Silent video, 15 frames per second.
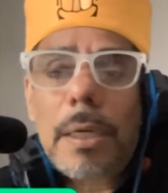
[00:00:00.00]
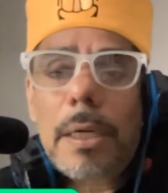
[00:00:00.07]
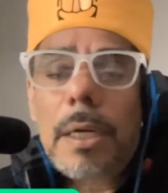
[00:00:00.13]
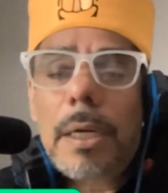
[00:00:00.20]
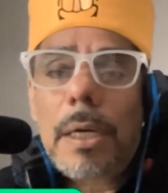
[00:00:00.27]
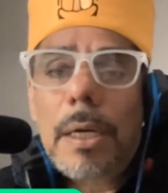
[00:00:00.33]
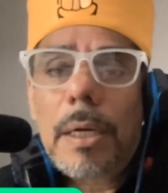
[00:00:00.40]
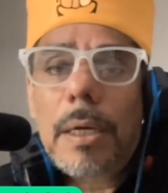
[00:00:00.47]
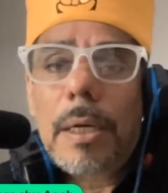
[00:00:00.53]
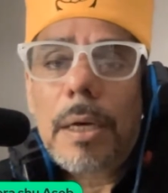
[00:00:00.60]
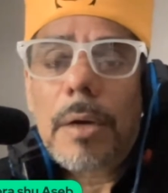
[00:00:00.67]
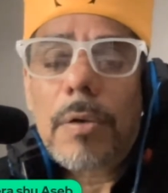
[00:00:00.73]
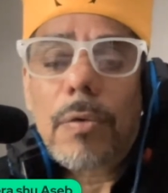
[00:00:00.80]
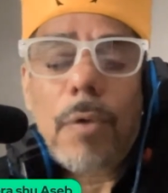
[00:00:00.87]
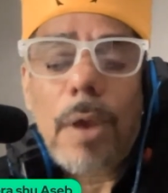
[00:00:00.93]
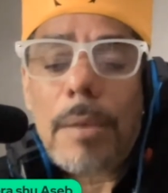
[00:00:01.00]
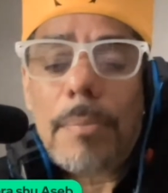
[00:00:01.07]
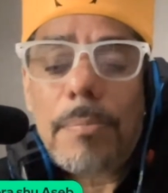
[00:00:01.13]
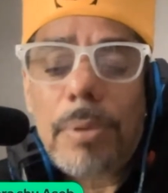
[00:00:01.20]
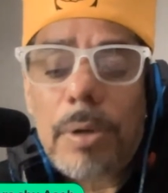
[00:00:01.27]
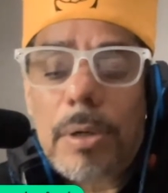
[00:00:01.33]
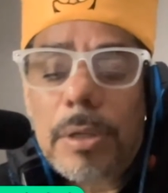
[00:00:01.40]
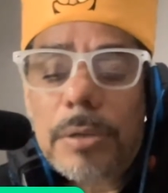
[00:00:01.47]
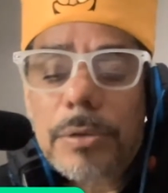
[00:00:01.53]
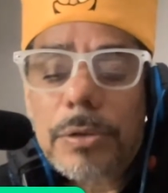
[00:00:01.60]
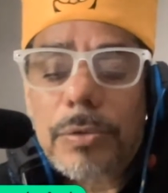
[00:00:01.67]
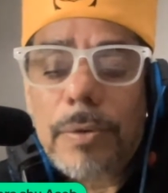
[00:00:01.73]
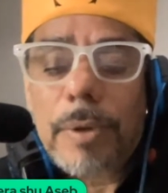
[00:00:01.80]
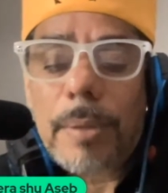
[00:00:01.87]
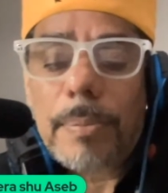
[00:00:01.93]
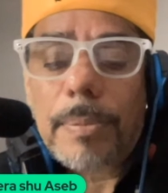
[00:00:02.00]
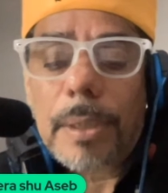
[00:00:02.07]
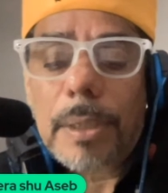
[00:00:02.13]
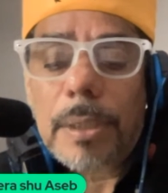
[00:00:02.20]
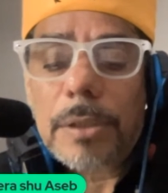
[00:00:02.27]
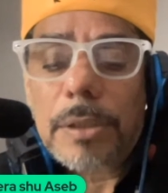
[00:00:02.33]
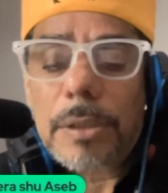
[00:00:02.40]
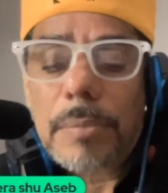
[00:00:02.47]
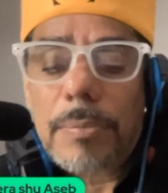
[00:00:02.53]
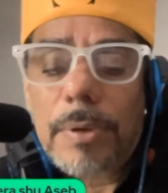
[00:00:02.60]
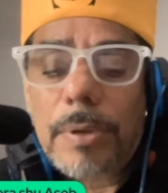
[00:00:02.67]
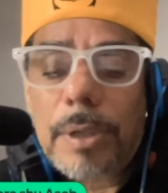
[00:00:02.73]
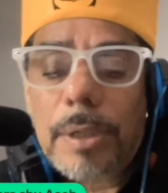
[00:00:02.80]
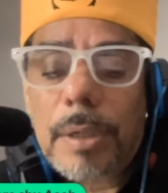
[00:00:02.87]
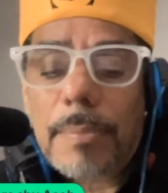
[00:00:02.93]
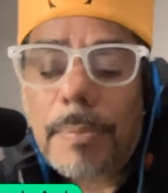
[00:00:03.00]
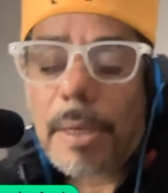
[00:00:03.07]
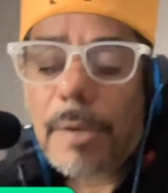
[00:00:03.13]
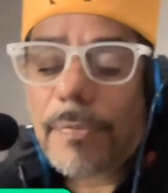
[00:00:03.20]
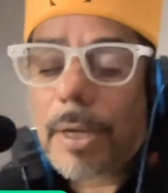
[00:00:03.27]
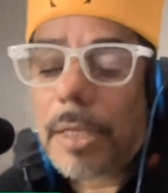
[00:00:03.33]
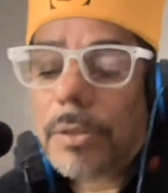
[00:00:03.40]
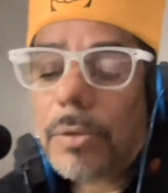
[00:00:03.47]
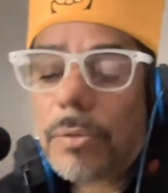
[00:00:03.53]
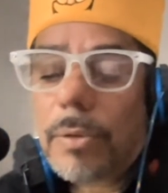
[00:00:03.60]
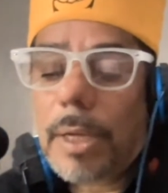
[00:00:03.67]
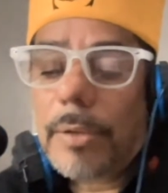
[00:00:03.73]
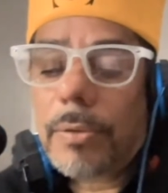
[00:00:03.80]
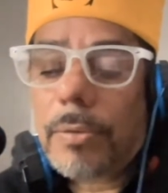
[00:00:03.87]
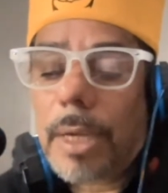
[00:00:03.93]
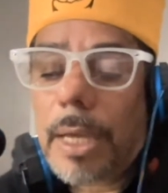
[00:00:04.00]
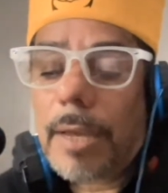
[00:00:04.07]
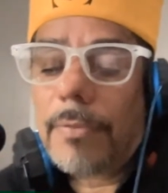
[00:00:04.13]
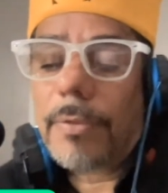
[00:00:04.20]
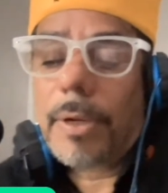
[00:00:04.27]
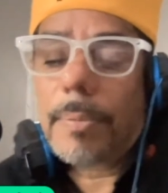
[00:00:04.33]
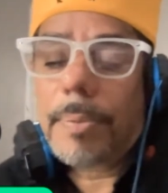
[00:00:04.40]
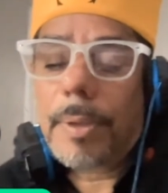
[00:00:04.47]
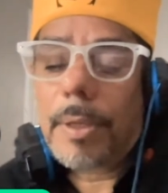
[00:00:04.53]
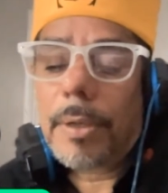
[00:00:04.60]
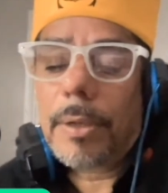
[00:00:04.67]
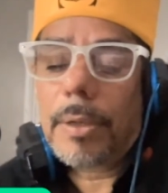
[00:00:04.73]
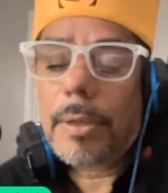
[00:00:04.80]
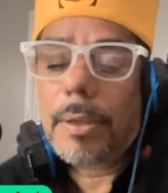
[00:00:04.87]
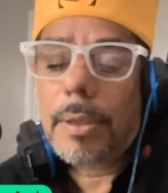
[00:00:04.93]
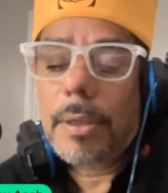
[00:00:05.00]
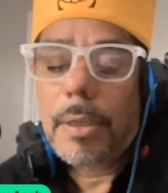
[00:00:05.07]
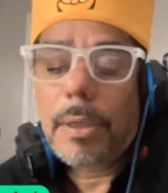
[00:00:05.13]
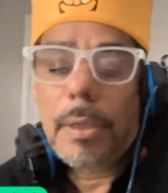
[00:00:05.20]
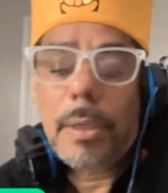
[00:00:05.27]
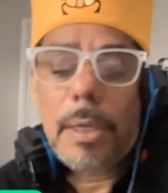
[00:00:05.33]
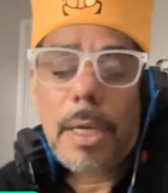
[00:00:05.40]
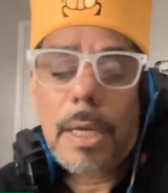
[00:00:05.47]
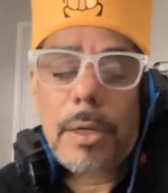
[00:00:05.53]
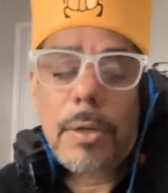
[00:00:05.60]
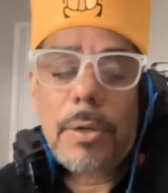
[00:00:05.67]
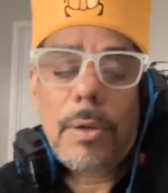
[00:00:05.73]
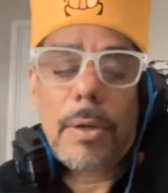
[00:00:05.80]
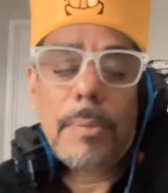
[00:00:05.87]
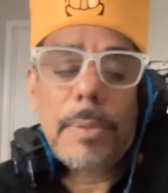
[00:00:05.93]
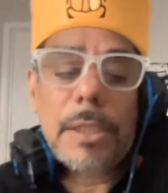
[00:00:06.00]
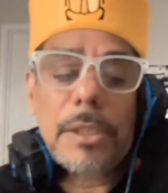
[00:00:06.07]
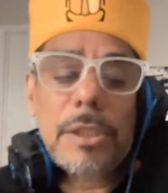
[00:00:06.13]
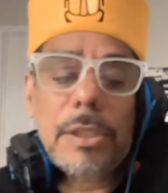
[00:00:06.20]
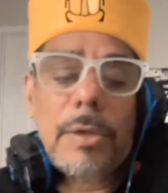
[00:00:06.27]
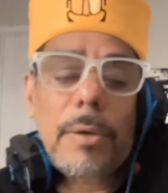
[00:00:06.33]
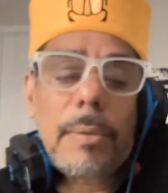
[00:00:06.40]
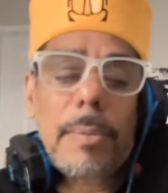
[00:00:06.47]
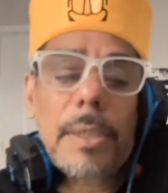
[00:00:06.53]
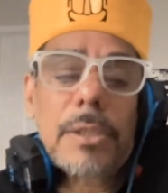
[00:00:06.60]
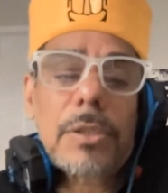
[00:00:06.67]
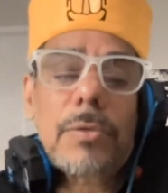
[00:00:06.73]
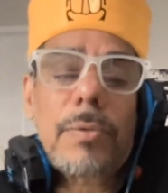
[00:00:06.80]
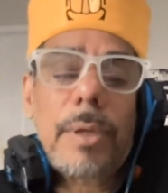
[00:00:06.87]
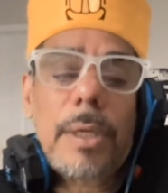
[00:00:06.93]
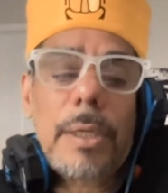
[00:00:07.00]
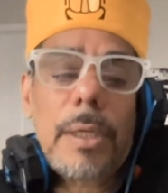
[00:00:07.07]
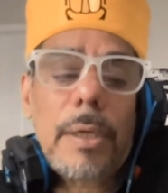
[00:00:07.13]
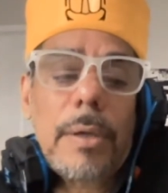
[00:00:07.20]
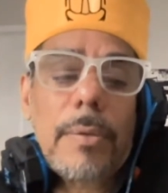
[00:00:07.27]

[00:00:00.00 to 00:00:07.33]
a great book on script. I should have brought it up. Matter of fact, do I have it here? I don't know. I'm not sharing my screen here,